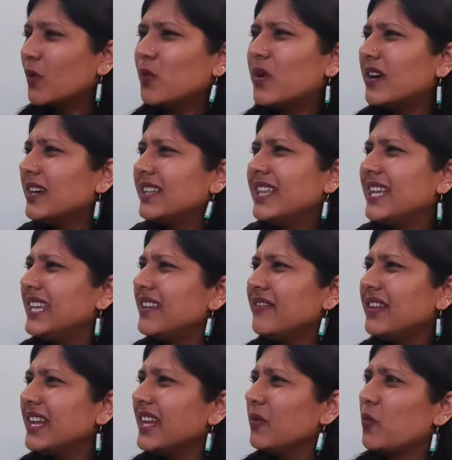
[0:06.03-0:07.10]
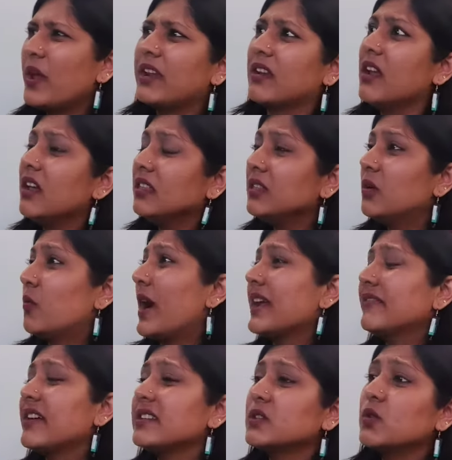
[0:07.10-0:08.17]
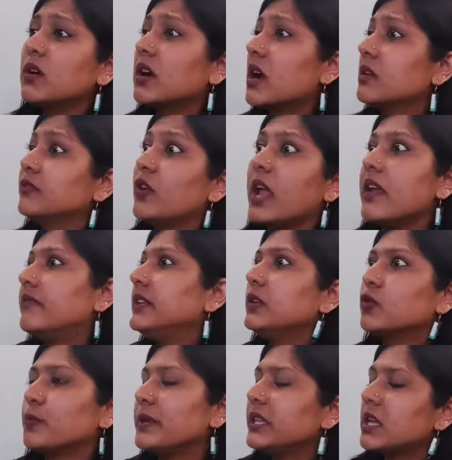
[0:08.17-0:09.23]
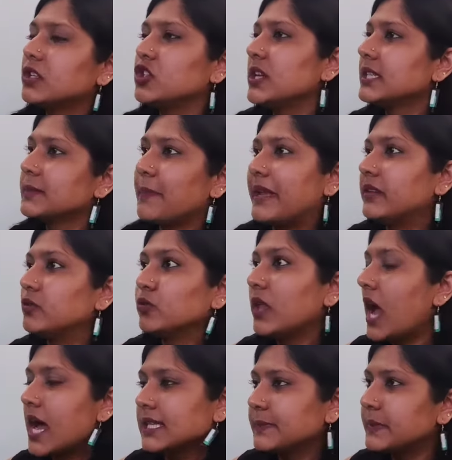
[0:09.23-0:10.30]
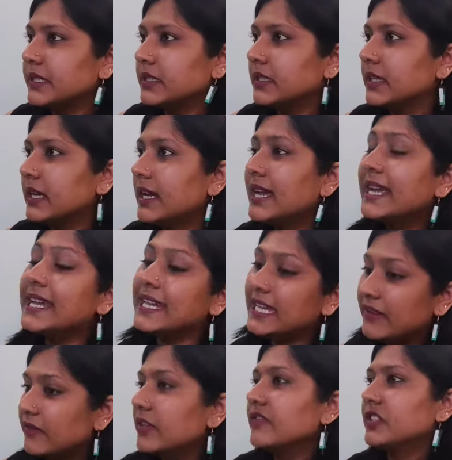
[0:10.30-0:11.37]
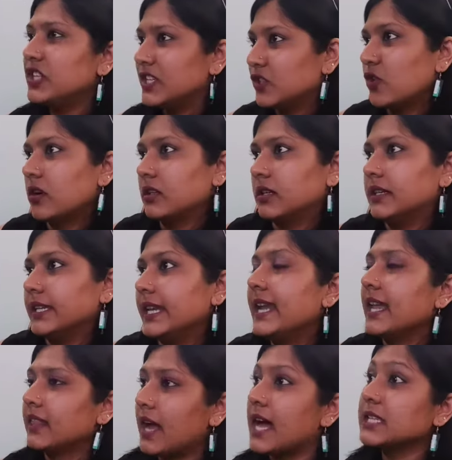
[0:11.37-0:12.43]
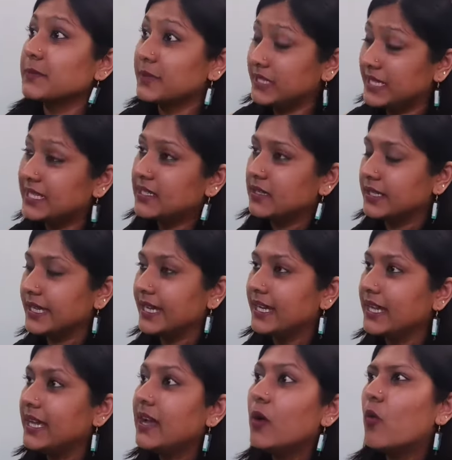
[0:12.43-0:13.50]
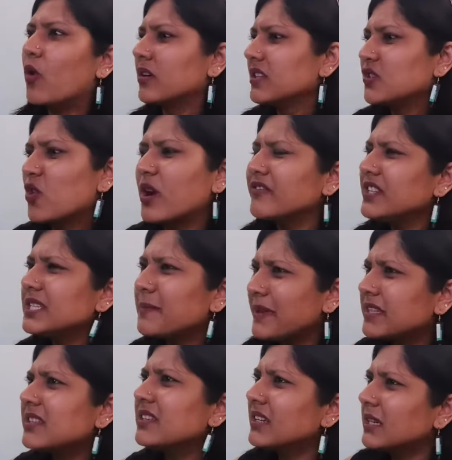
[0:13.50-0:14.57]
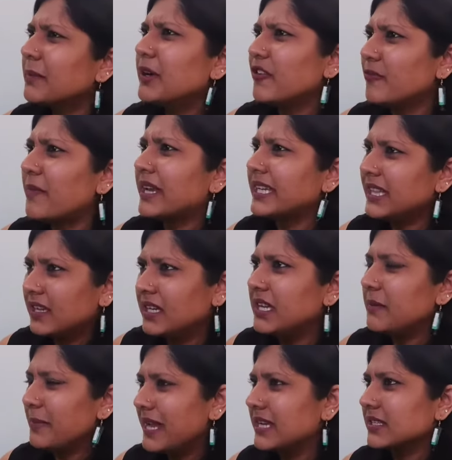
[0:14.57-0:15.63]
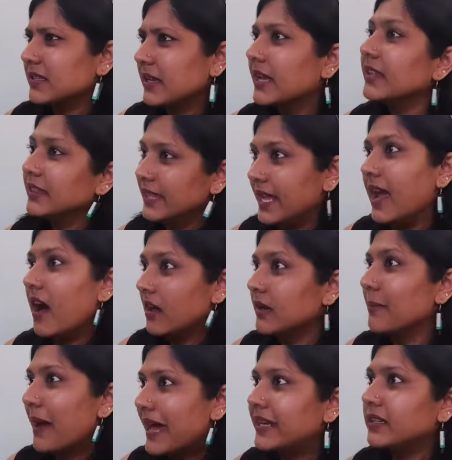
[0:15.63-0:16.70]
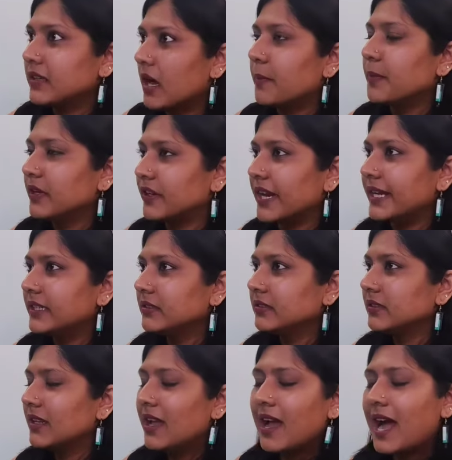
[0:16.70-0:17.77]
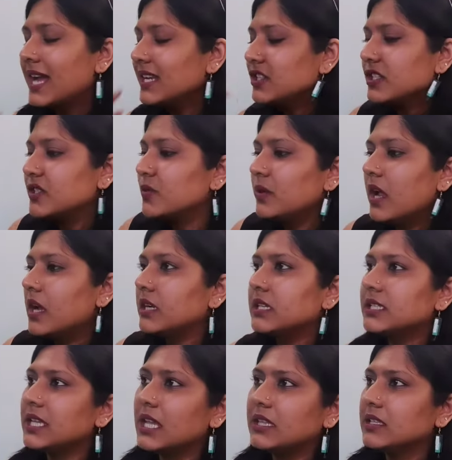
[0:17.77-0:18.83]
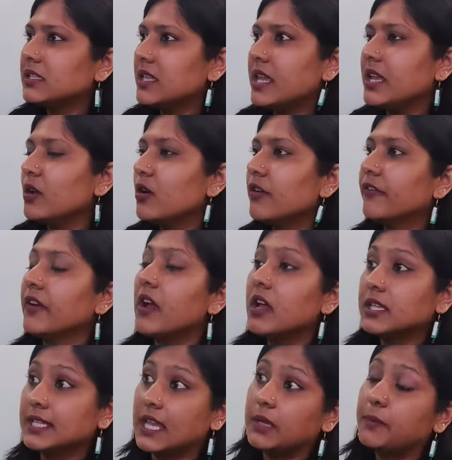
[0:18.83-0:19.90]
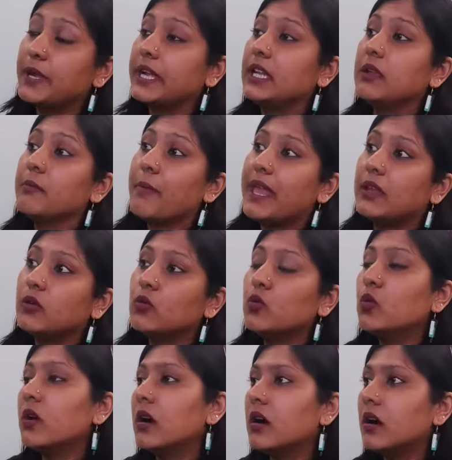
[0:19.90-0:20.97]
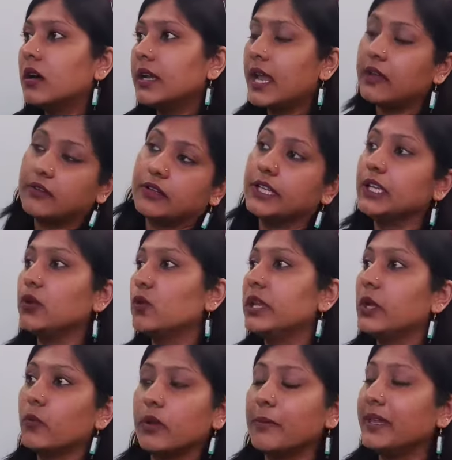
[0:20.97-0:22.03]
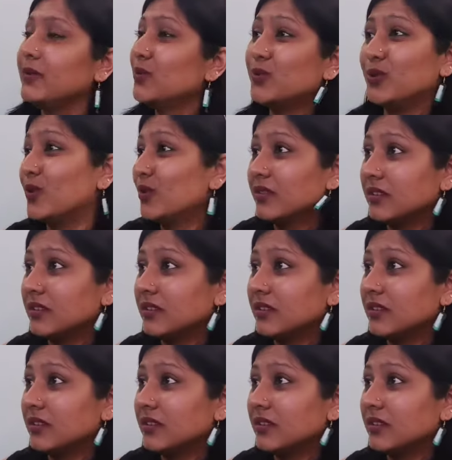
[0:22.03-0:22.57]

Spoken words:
What world are they living in where the wife has to account for every rupee that she has spent to the husband? Even if she is not earning and the husband is earning, what is wrong if she spends a little bit of money that he makes? They are a married couple, right? I just don't understand this thing of celebrating men who earn and ridiculing women who